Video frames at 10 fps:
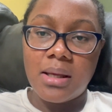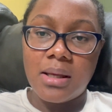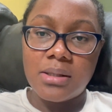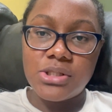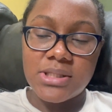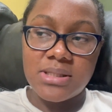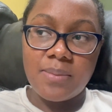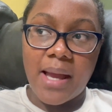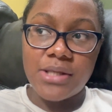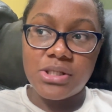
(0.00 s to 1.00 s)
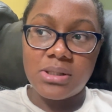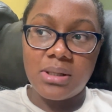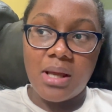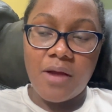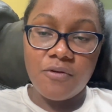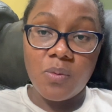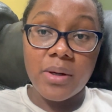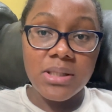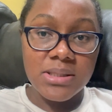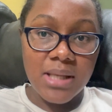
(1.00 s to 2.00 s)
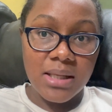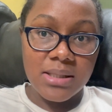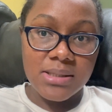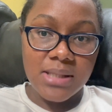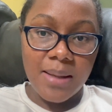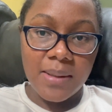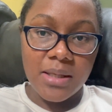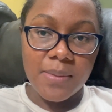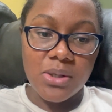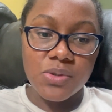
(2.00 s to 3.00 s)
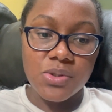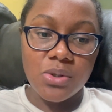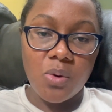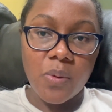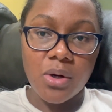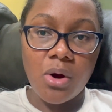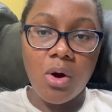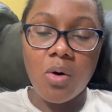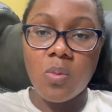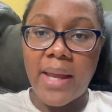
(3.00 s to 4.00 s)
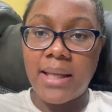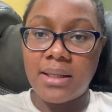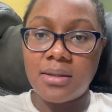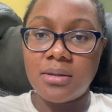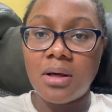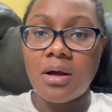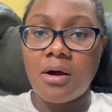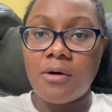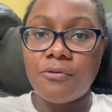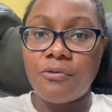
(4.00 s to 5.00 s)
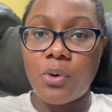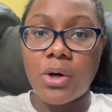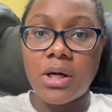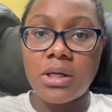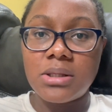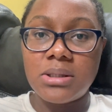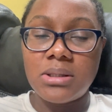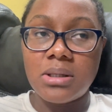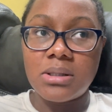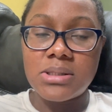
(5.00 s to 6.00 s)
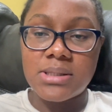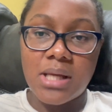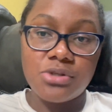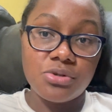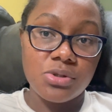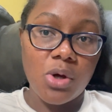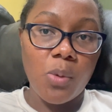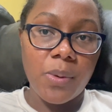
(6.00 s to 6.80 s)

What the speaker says: just imagine everyone's getting the same email, so we're all waiting for the schedule to open